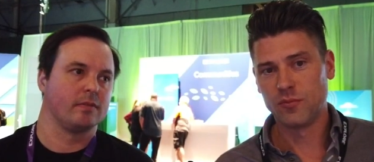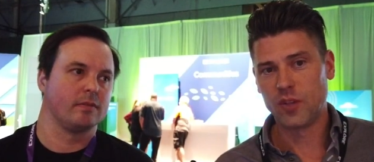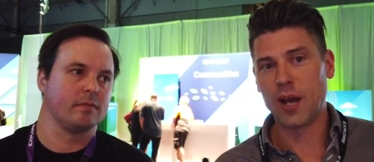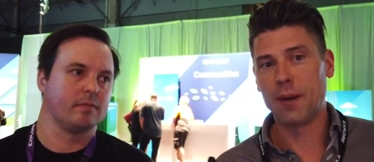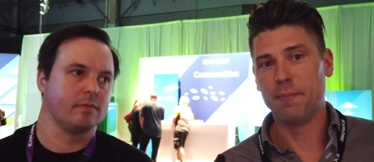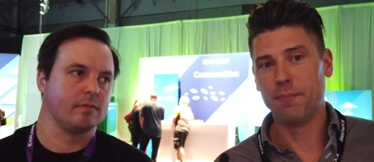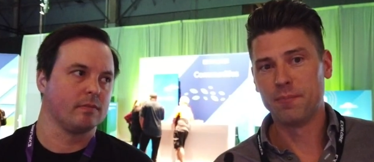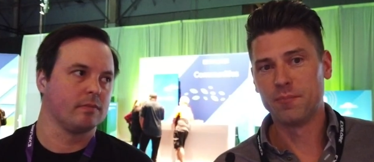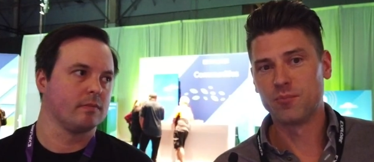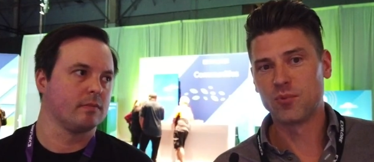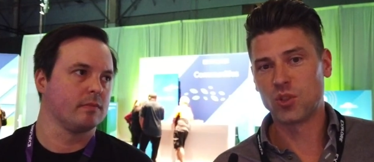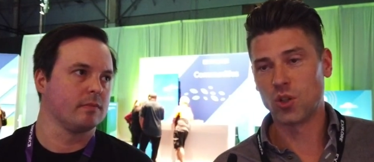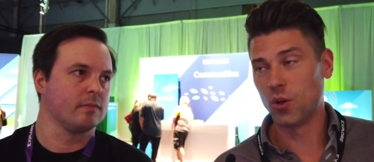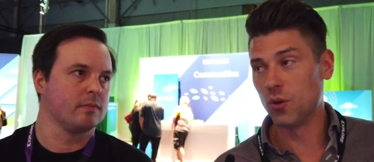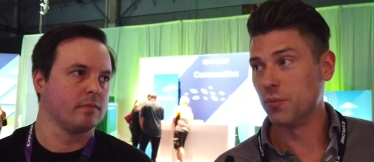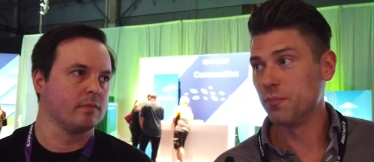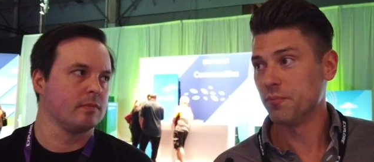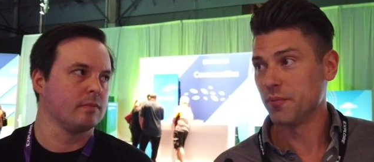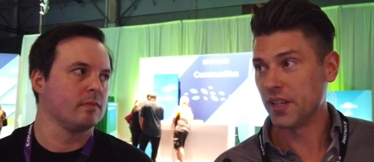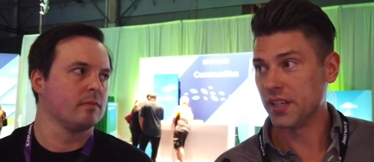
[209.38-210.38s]
Speaker 1: Yeah,
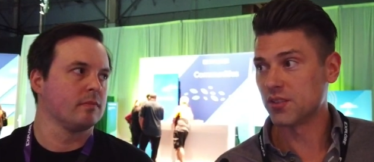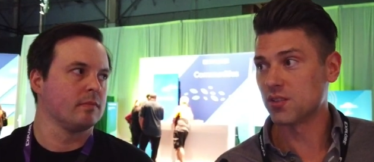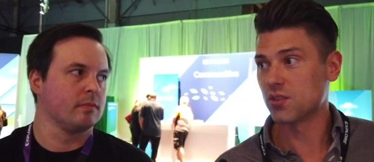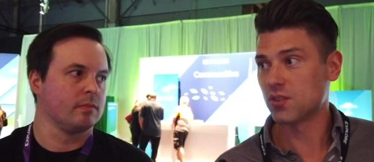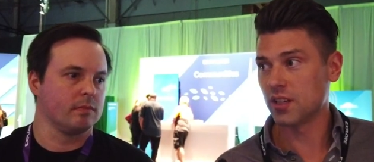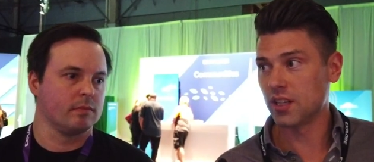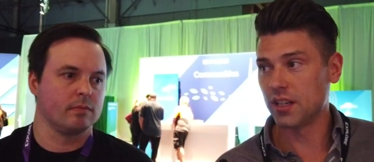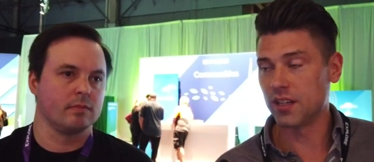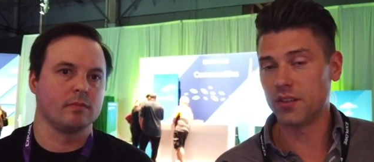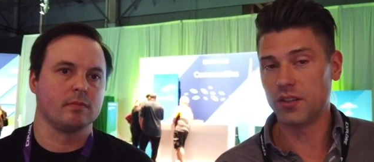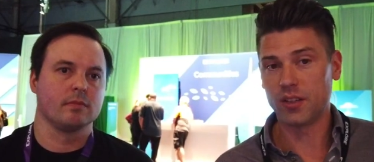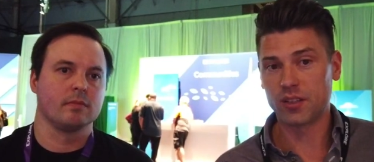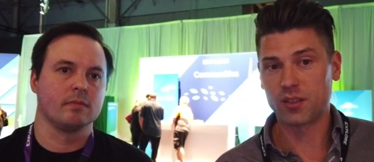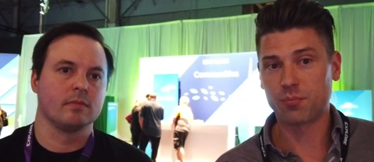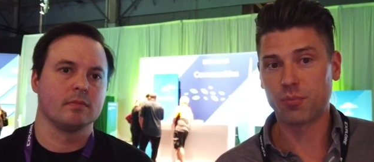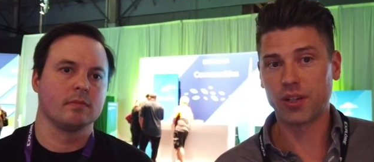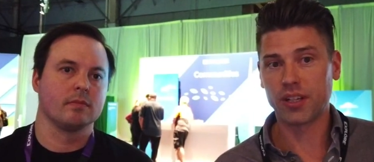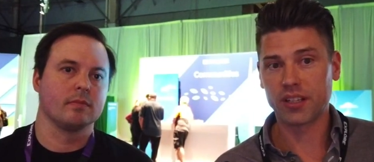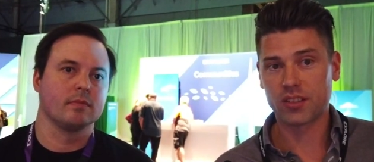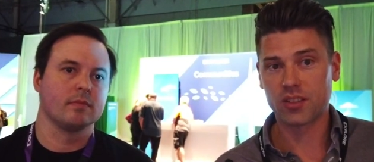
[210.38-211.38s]
so it's uh, it's
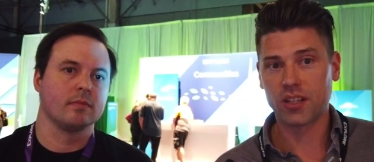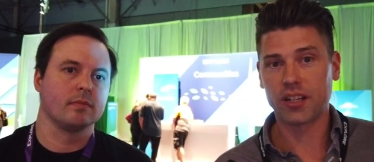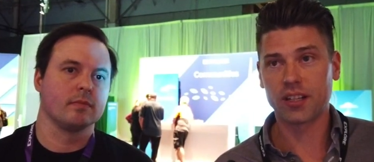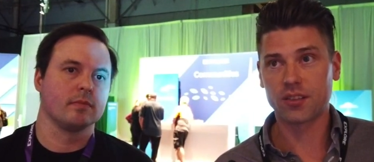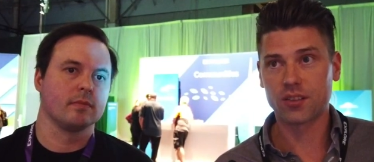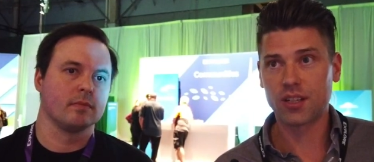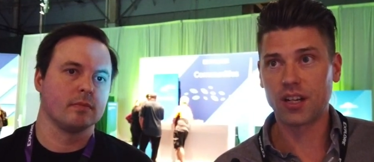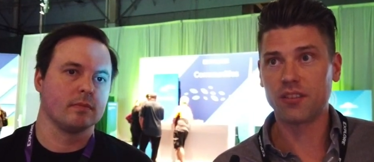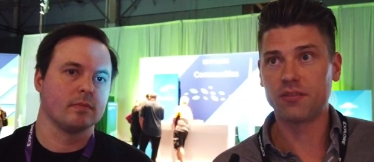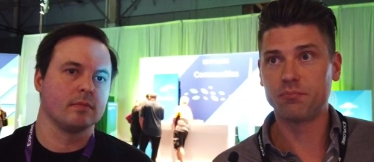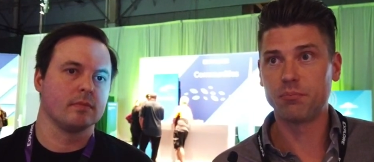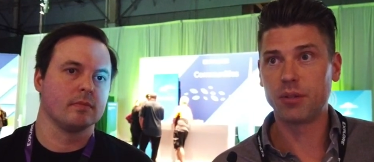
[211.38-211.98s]
pretty exciting stuff.